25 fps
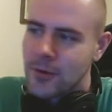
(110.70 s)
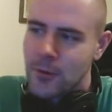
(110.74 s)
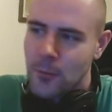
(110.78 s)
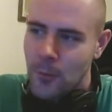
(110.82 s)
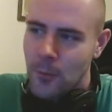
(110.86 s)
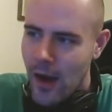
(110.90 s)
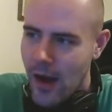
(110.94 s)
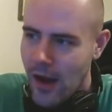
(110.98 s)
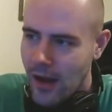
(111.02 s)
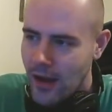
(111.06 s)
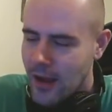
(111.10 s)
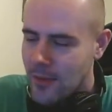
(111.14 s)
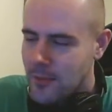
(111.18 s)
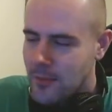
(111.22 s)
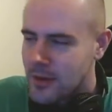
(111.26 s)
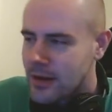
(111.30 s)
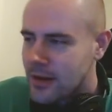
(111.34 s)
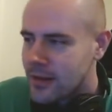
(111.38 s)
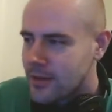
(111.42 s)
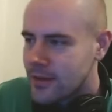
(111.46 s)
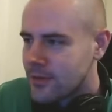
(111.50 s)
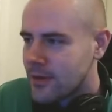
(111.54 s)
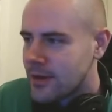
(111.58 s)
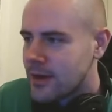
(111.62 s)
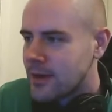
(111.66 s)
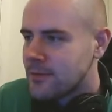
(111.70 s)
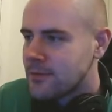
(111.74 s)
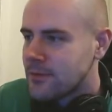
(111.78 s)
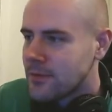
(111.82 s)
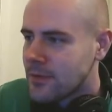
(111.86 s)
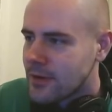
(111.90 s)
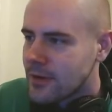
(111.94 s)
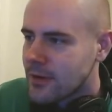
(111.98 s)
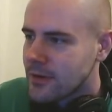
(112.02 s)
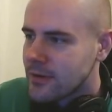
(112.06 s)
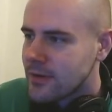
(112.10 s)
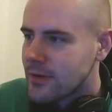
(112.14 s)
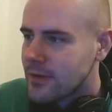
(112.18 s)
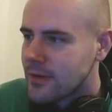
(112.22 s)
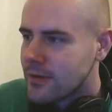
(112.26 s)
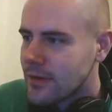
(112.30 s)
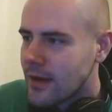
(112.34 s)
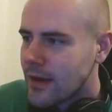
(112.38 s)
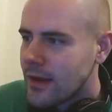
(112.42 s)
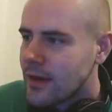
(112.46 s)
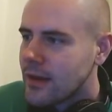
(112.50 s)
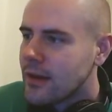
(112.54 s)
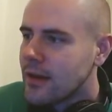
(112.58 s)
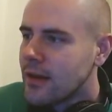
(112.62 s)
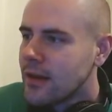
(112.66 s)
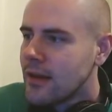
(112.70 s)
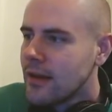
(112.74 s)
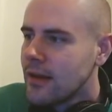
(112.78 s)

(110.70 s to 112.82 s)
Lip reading: a while, I mean, it's fun at first, is that